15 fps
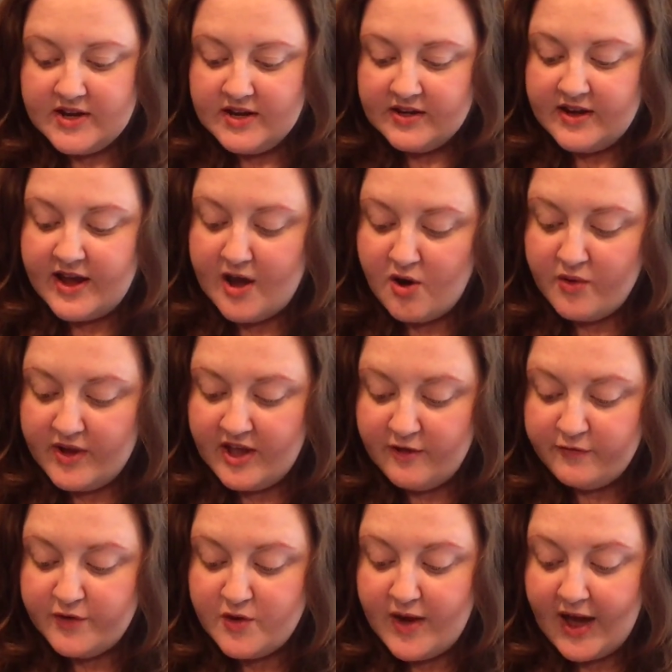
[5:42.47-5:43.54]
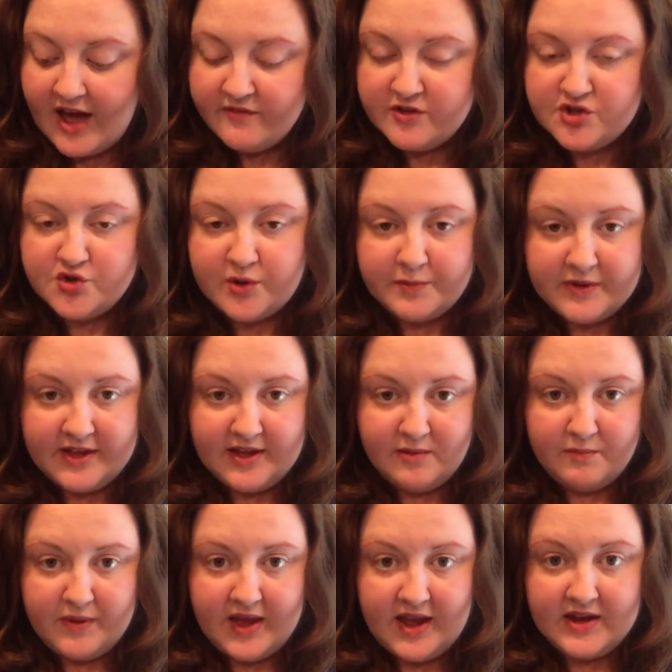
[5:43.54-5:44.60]
Now, if you have a drip
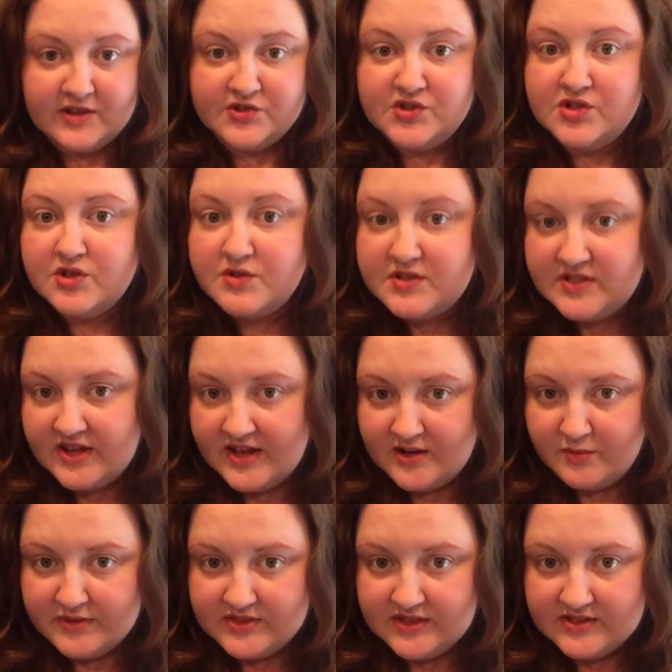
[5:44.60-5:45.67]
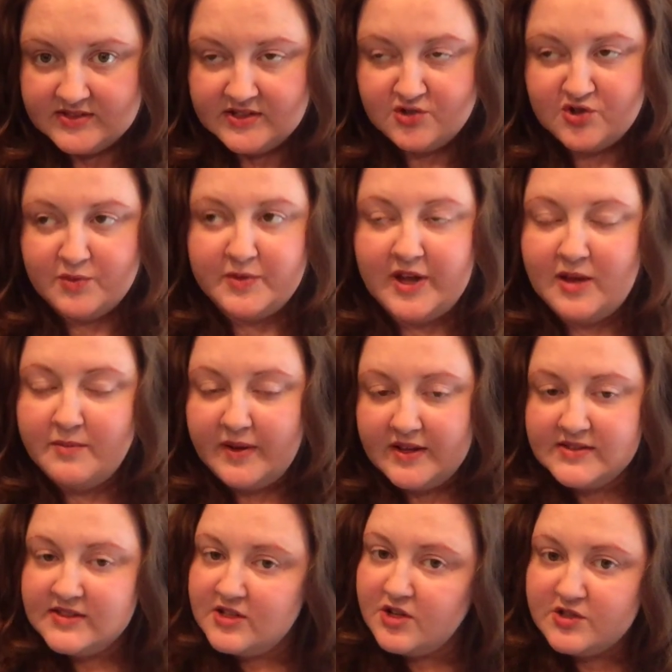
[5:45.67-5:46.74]
campaign associated with this, now drip
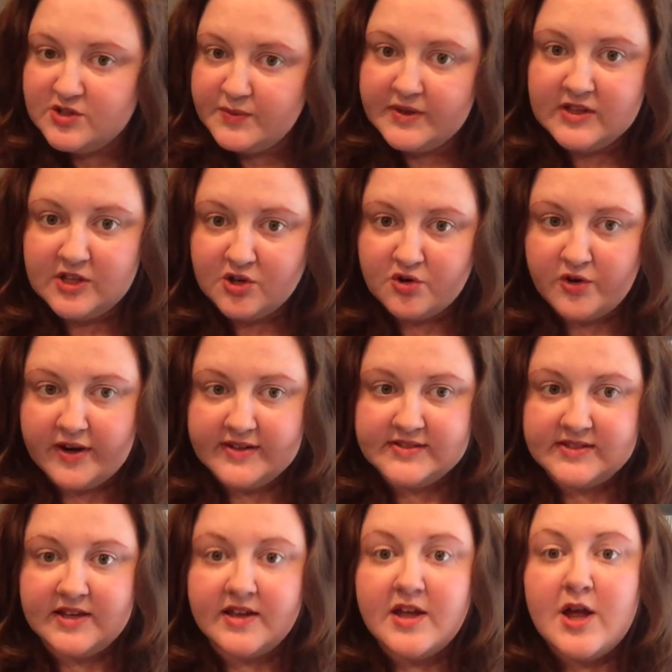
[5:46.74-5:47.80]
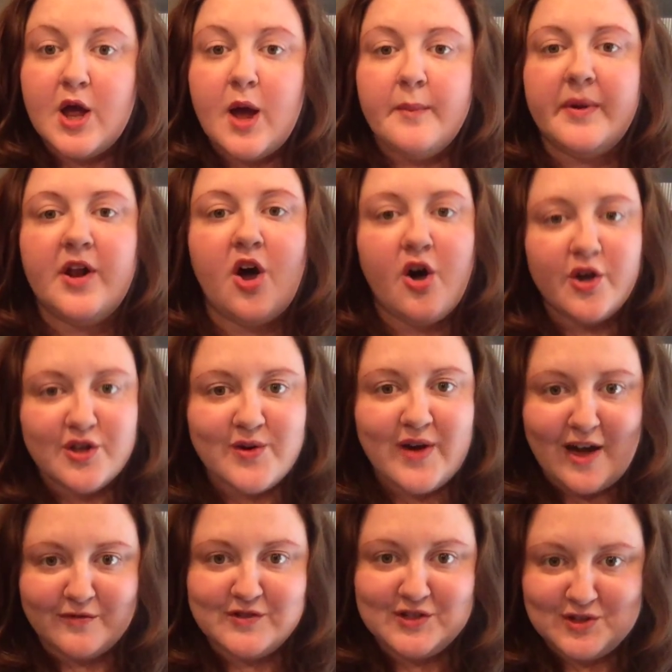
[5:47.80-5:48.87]
campaigns can also be a little crazy, but all you
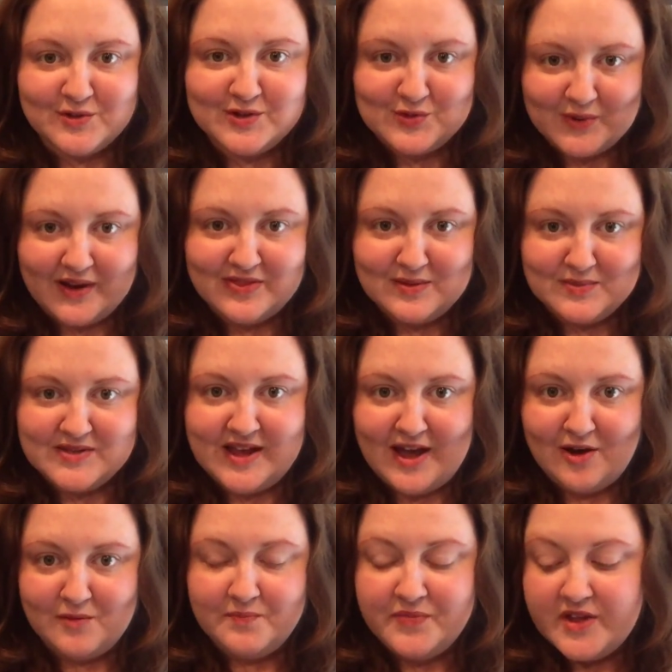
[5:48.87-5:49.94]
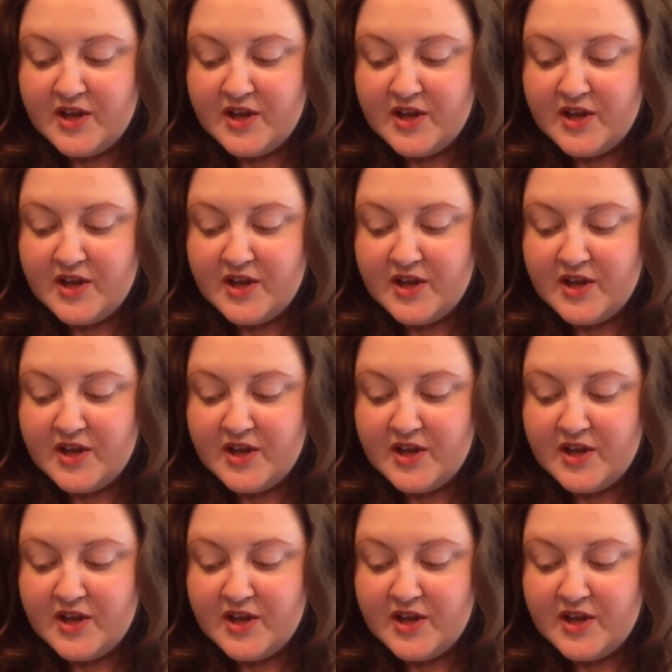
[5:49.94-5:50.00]
have to do is write them down.